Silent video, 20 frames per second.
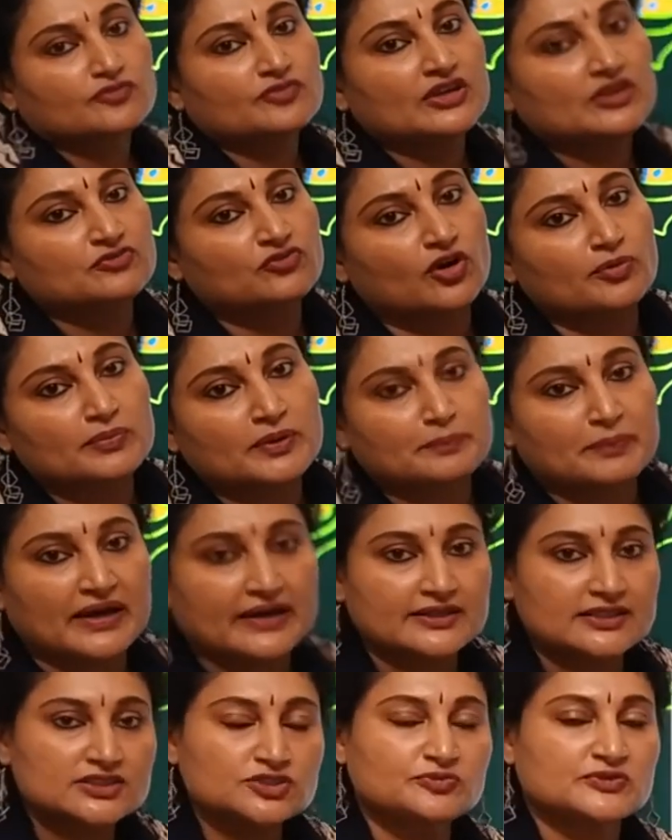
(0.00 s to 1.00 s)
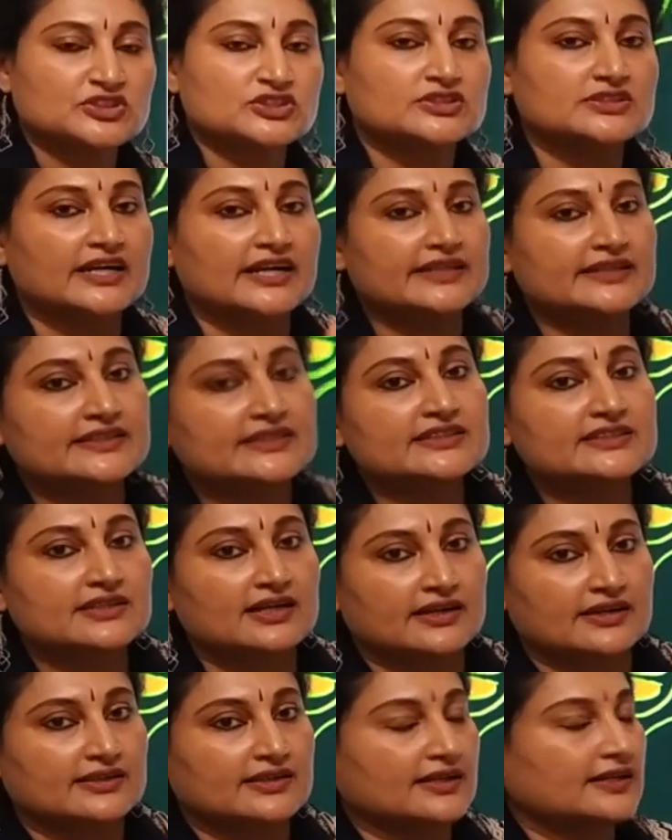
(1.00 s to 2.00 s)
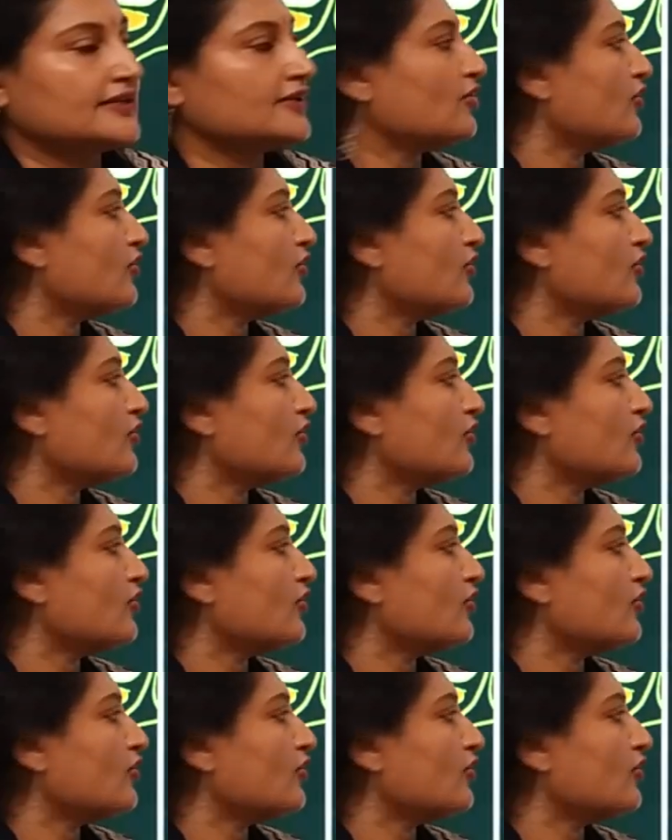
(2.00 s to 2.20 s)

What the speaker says: filiform apparatus which is guiding it correctly,